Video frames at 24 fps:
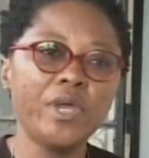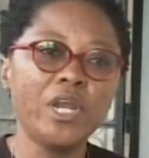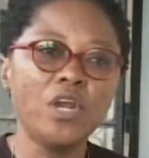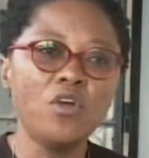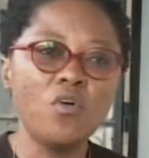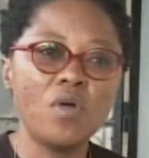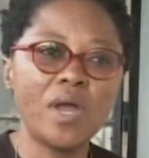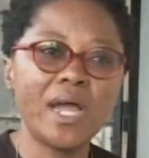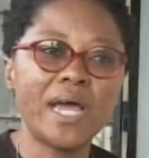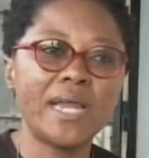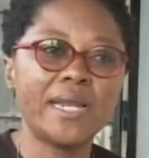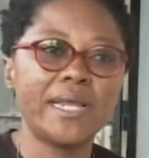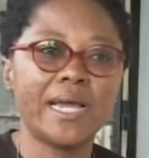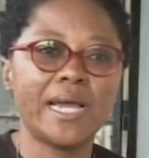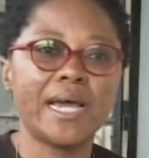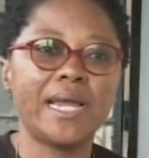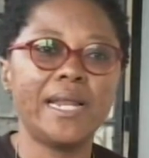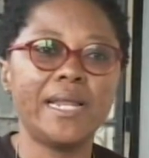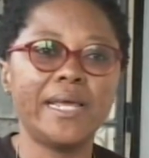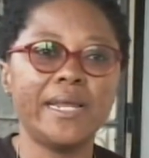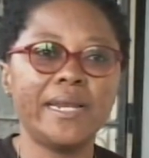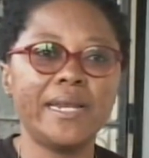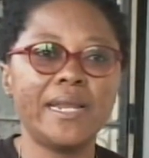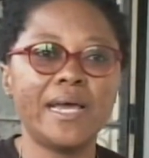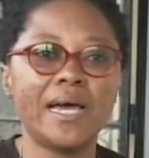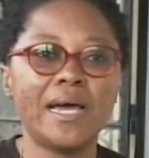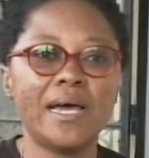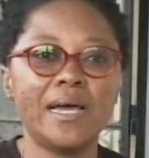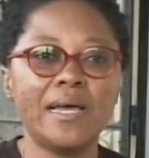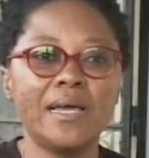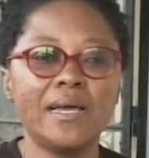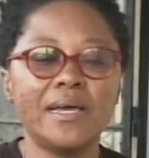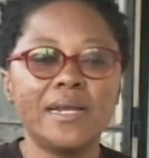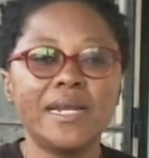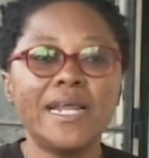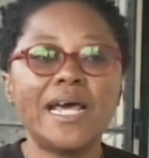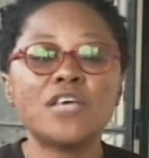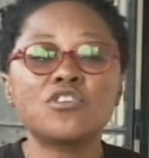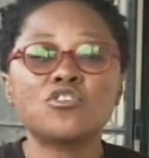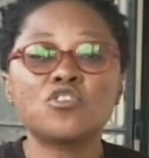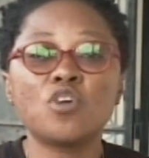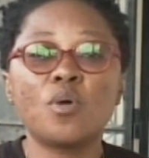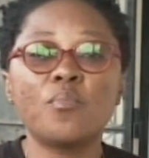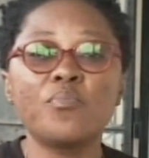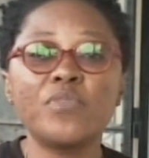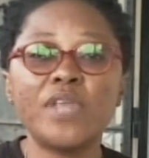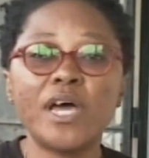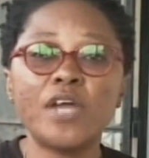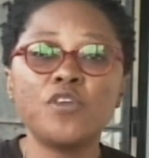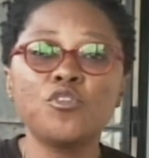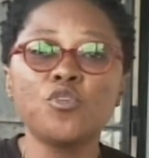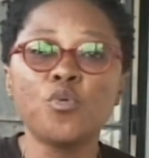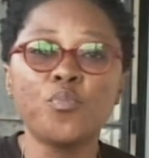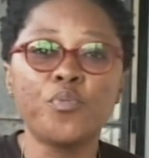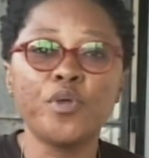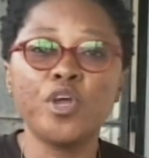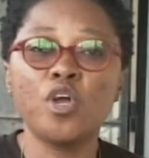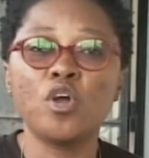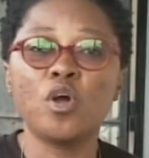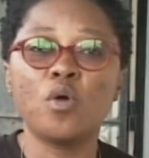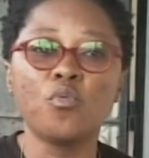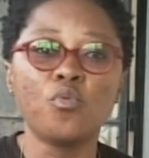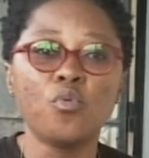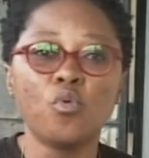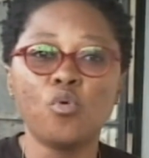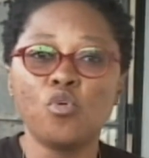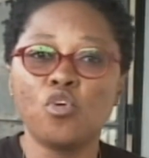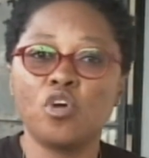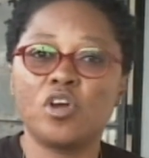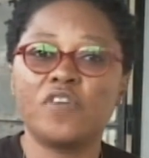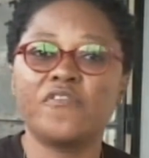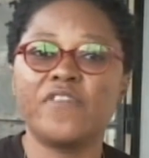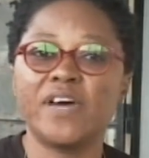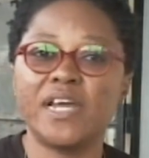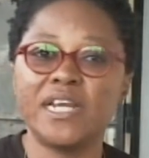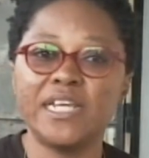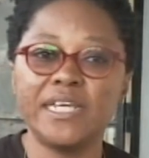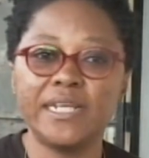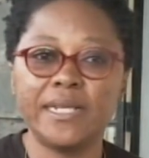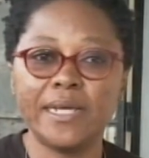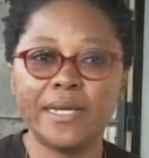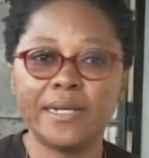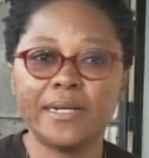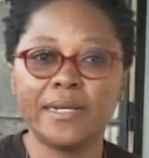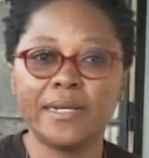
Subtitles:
look at the calendar. There are some that you bring up, we will not validate,